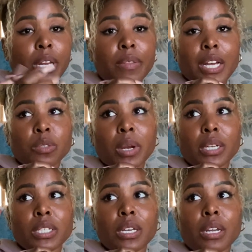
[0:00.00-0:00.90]
And that's what I
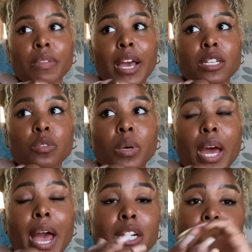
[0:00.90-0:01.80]
did. And that's what I
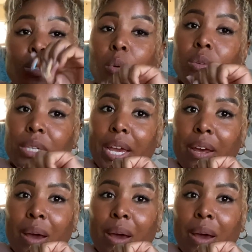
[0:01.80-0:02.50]
actually wrote down.